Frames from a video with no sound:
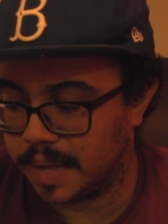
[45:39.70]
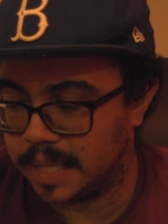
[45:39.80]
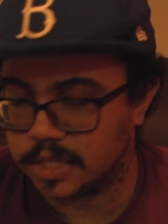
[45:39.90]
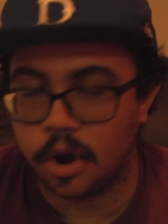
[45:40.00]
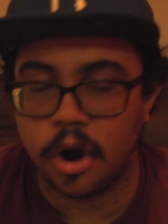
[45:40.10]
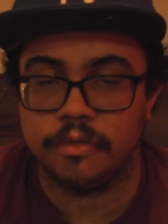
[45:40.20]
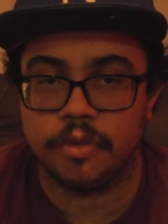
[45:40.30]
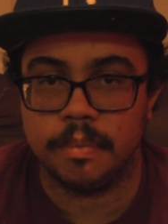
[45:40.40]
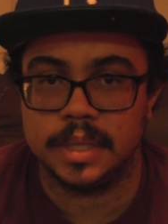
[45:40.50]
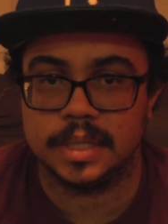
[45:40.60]
it's hard
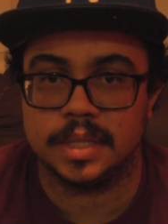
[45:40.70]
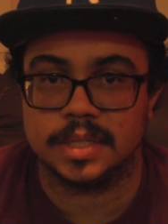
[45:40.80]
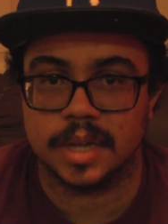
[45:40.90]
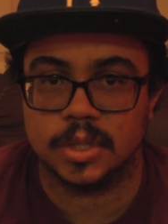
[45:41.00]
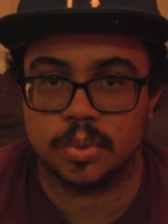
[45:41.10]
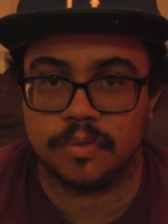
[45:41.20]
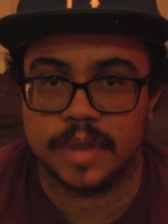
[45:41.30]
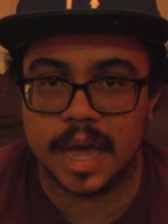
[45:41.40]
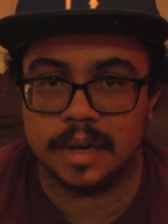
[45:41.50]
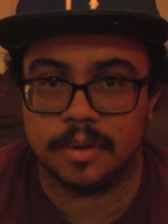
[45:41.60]
for me to discuss
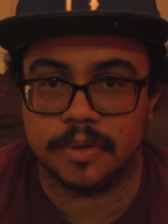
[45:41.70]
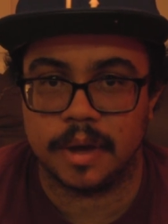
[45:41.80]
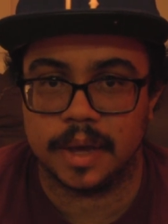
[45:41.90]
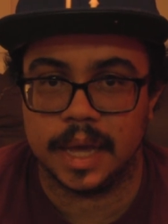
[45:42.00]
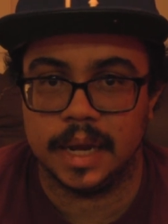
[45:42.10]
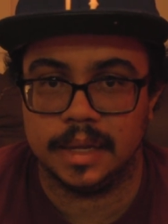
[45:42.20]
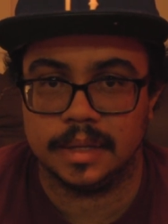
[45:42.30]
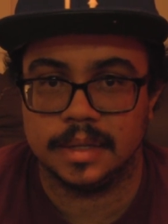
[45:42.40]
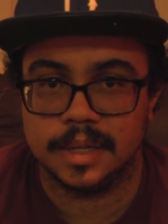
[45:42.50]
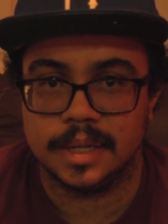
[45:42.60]
without
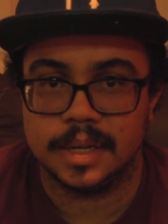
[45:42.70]
getting